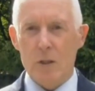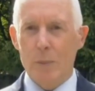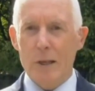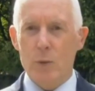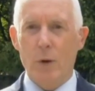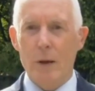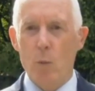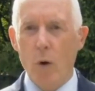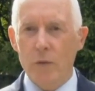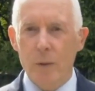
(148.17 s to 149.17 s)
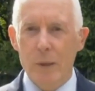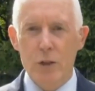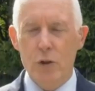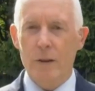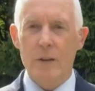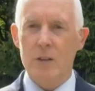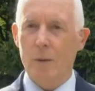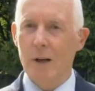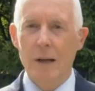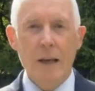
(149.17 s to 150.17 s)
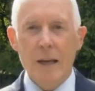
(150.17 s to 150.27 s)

It's a place where they want to be during the summer.